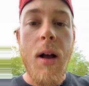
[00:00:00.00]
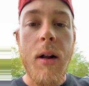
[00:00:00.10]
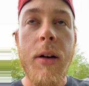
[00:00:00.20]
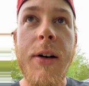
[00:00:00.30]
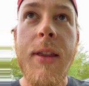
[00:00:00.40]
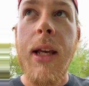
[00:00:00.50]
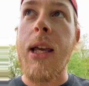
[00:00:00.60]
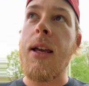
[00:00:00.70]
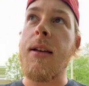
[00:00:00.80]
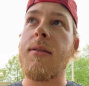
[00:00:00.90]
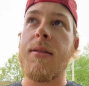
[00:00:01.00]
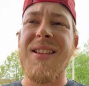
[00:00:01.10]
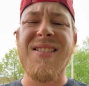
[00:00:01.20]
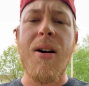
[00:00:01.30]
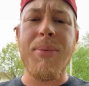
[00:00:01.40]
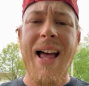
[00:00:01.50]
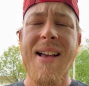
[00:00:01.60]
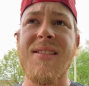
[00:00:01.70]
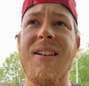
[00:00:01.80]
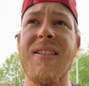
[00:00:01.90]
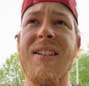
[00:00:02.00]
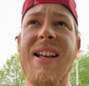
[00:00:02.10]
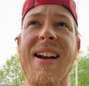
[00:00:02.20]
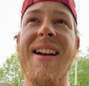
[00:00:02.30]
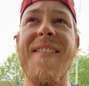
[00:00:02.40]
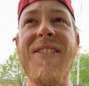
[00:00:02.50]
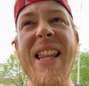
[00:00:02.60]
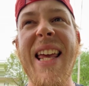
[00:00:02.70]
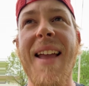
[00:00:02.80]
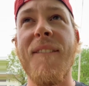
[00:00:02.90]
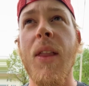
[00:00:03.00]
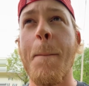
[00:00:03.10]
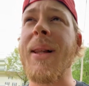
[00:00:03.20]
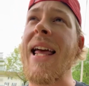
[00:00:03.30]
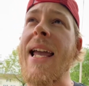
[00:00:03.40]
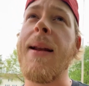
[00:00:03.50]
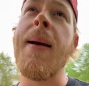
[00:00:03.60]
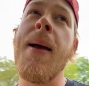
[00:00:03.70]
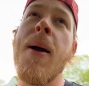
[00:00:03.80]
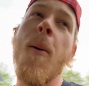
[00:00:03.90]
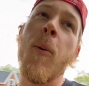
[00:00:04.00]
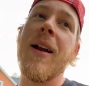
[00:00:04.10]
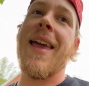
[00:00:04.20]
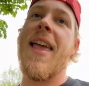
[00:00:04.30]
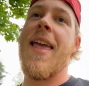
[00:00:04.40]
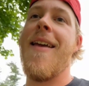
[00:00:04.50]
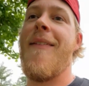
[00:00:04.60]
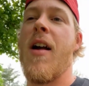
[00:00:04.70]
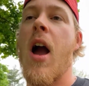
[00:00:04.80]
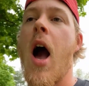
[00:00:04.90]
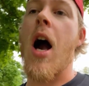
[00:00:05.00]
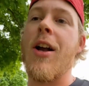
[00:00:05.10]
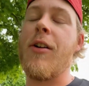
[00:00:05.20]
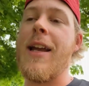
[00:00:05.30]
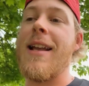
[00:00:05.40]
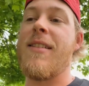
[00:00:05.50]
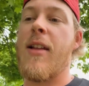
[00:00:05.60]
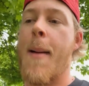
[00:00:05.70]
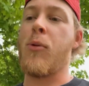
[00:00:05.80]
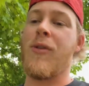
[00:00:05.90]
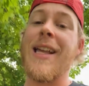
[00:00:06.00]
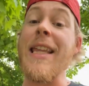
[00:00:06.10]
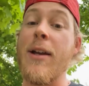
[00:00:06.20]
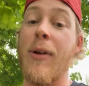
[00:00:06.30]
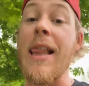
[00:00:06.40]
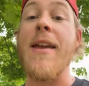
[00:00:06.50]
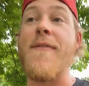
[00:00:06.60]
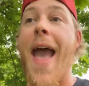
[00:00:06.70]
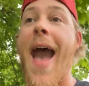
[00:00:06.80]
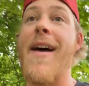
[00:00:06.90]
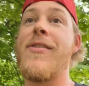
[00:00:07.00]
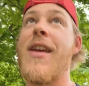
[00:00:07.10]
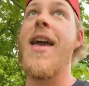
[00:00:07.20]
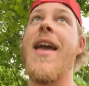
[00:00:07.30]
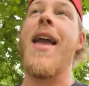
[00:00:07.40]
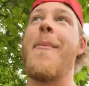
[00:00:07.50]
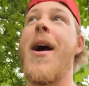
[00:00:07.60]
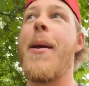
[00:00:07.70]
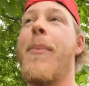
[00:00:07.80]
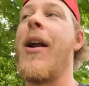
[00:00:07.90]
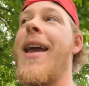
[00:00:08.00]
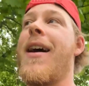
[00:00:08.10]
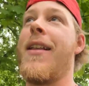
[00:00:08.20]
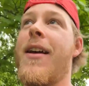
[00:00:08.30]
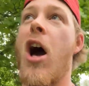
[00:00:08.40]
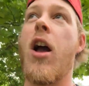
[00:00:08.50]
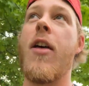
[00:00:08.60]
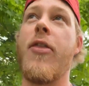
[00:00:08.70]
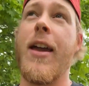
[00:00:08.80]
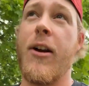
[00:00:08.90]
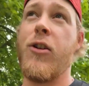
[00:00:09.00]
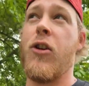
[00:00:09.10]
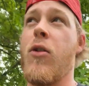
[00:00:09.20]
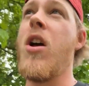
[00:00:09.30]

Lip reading: thingy. It's all plastic under there, and I feel like if the blade were to hit the concrete and stop really, really fast, it might break a thing or two.